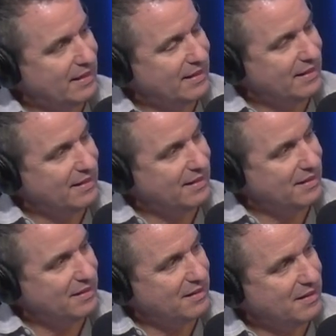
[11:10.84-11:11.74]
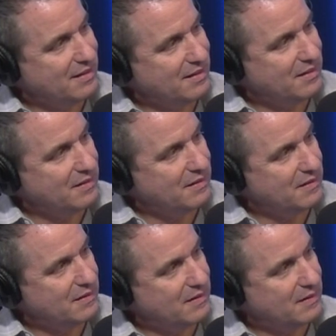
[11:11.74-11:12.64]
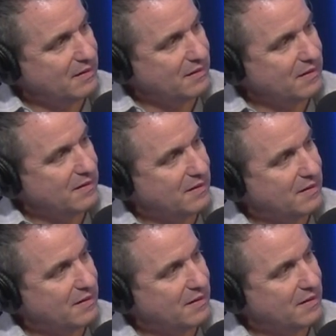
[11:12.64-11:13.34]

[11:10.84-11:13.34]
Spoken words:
(silent)